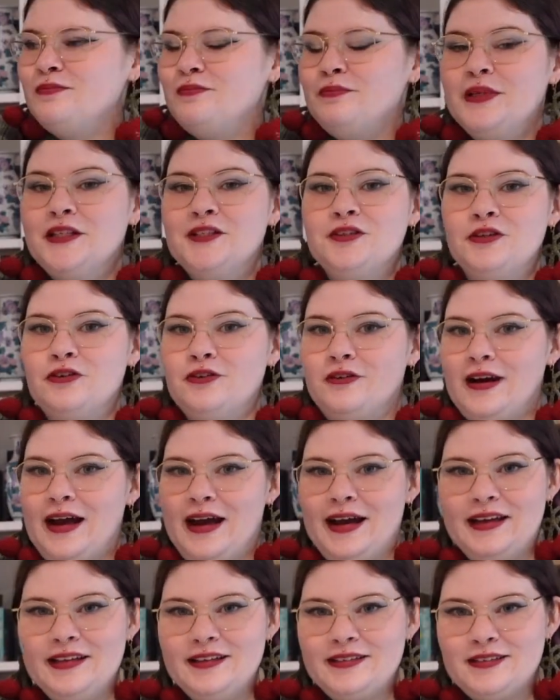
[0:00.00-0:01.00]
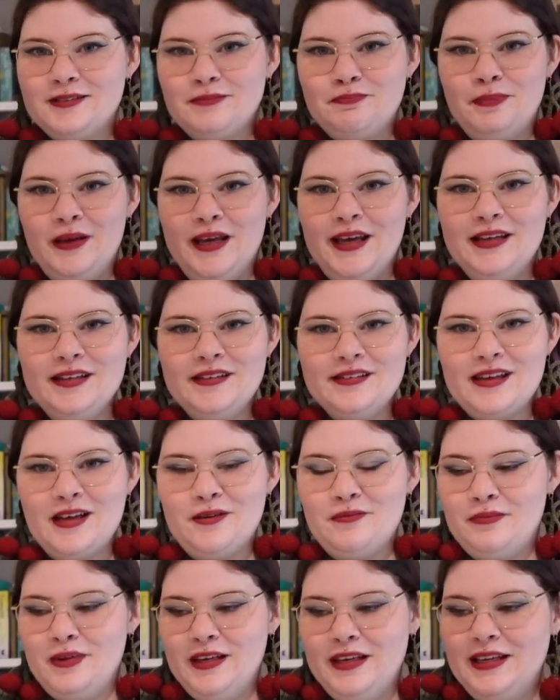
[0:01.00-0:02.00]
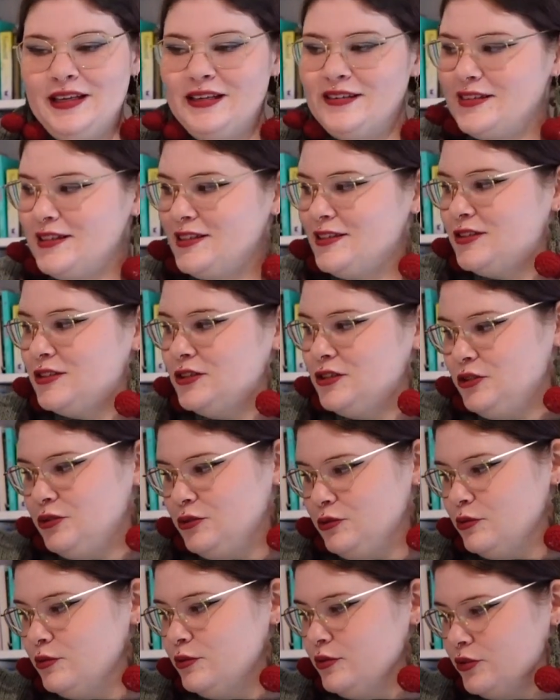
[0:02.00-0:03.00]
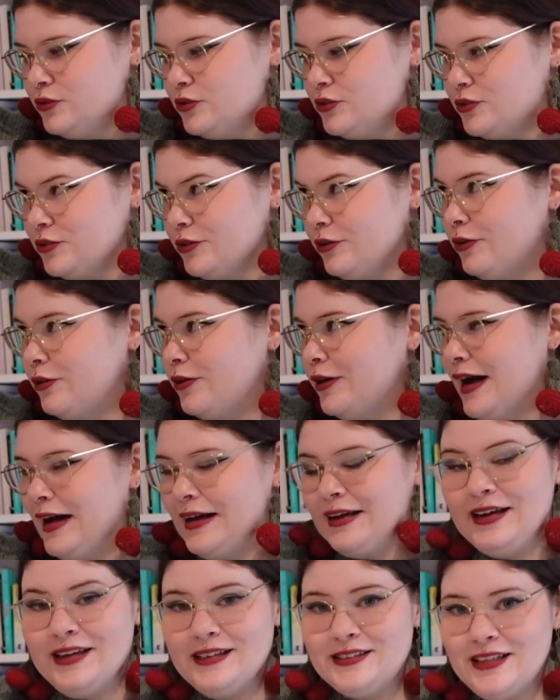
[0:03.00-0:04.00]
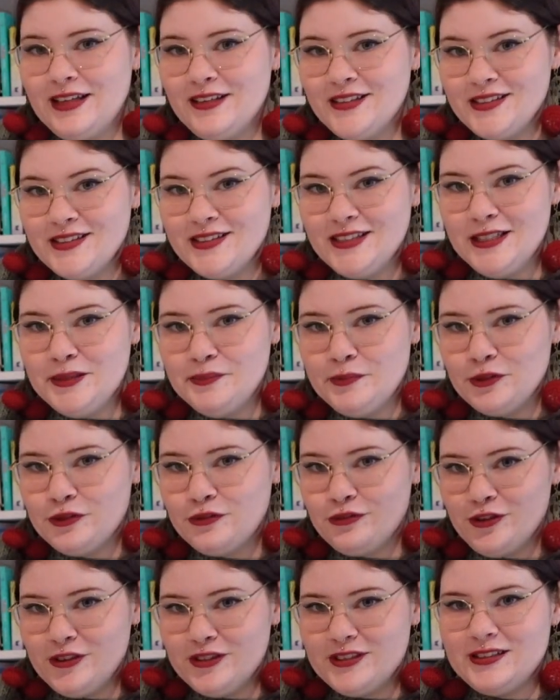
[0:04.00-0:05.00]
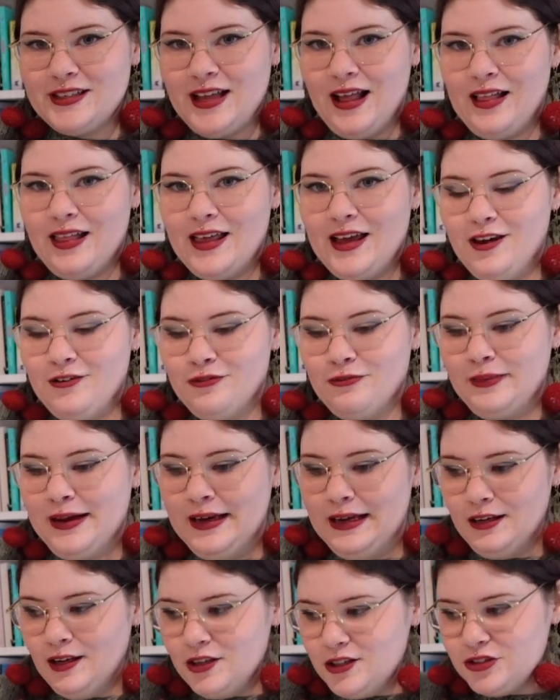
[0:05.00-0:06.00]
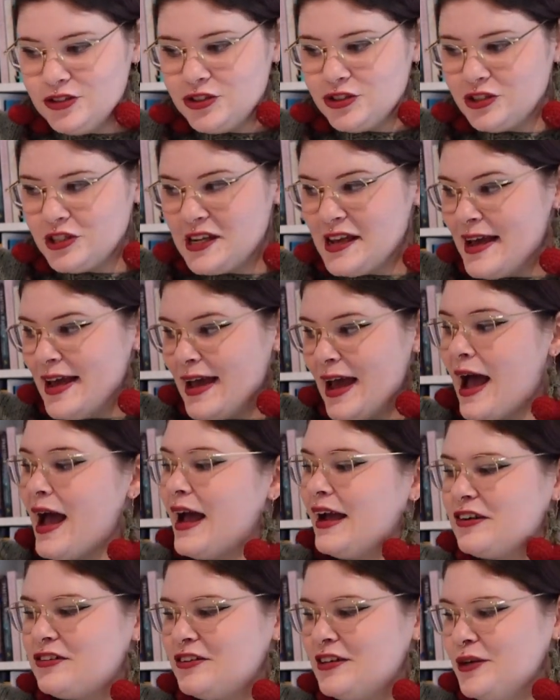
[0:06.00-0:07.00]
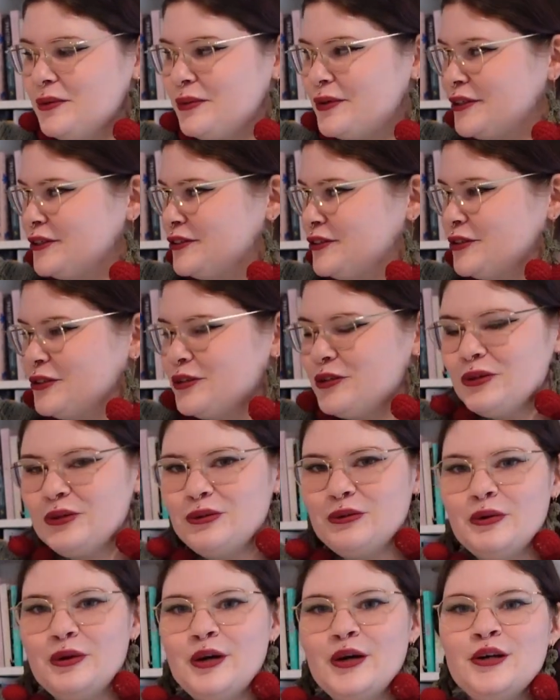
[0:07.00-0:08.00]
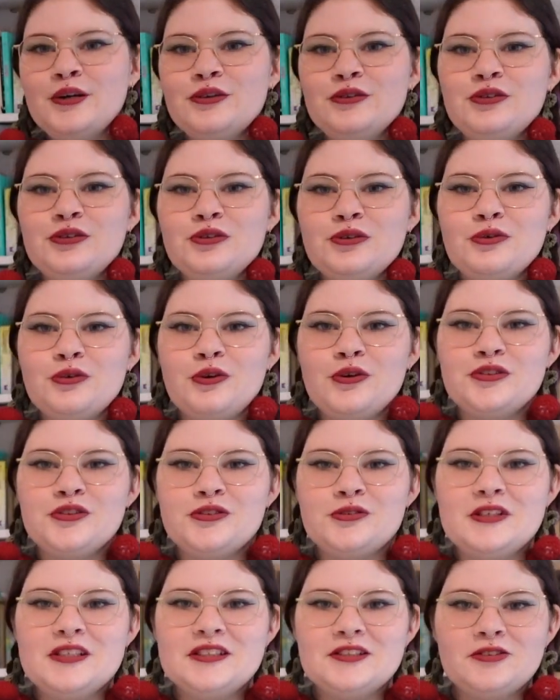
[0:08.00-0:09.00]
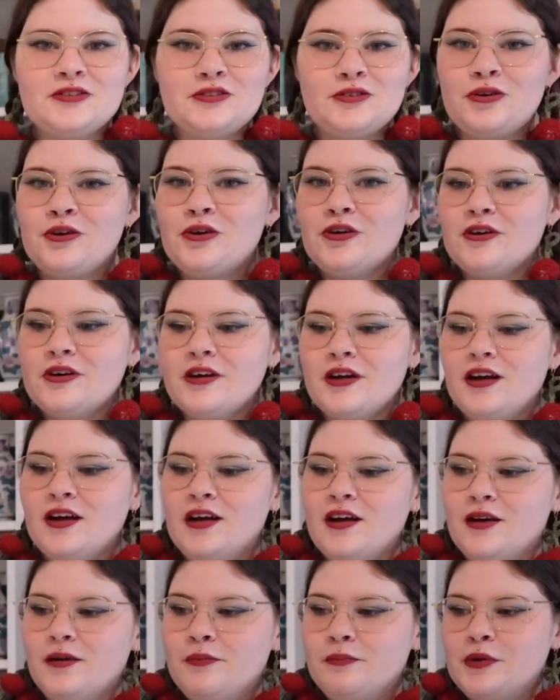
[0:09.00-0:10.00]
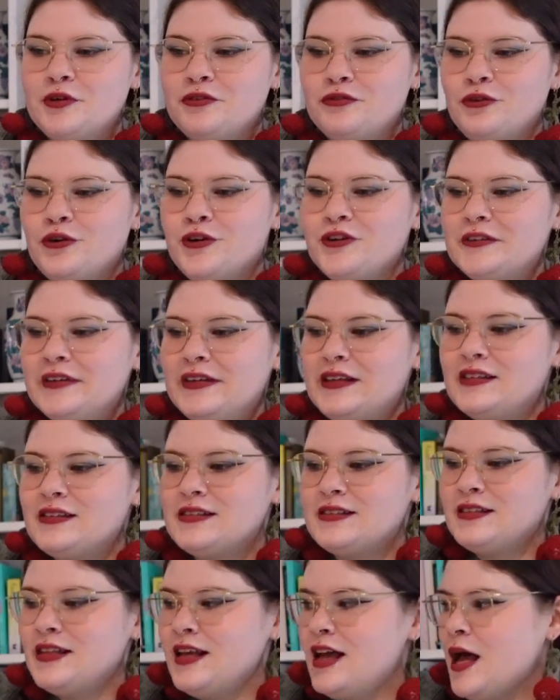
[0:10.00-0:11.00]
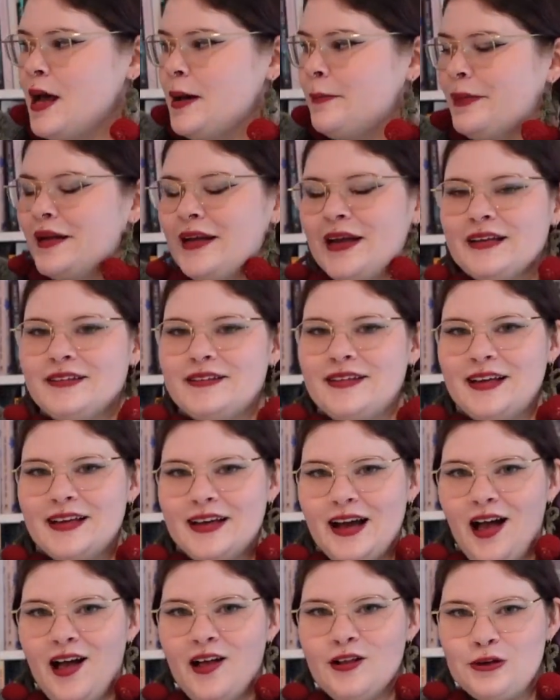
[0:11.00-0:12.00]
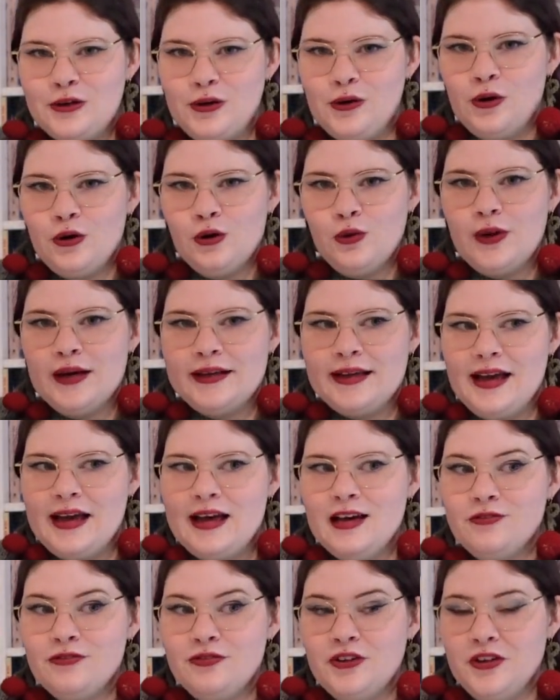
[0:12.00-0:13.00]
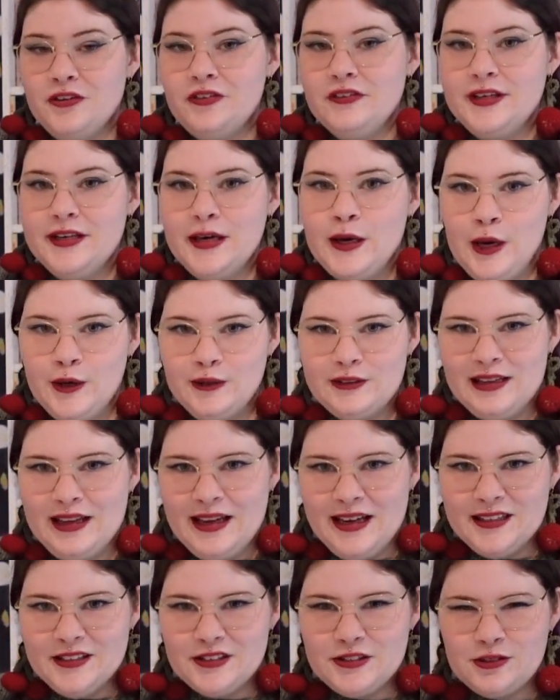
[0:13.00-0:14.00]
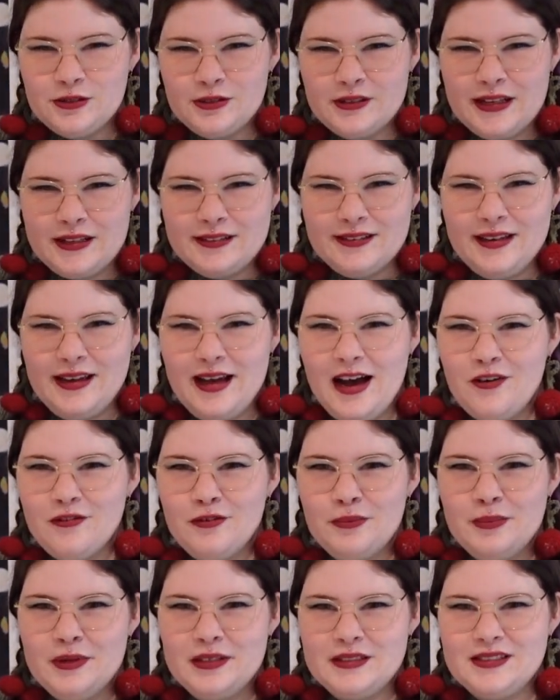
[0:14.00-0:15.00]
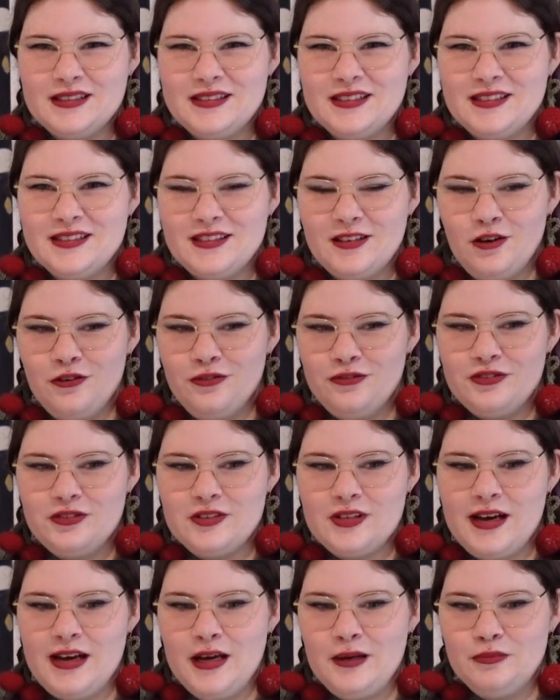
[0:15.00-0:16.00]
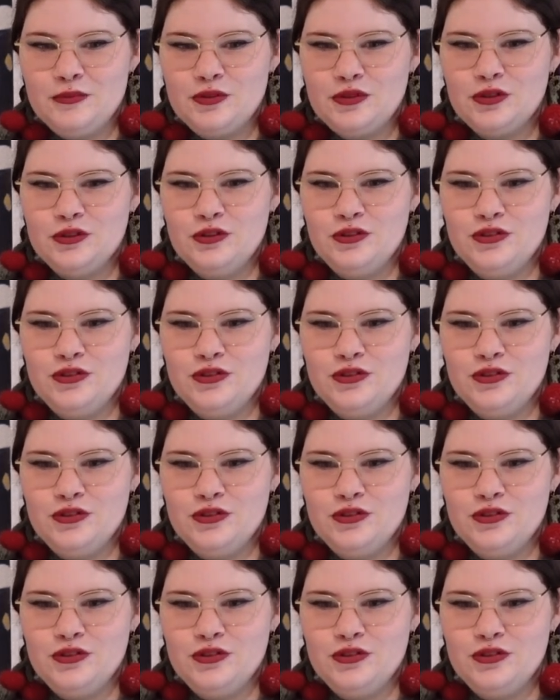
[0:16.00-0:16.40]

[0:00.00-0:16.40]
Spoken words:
be the right paint and be easy to use. So I guess I'll see, but first I'll have my lunch. I actually wanted to go to the grocery store before this, but I think I'll go when I have done the outlines so that they have a bit of time to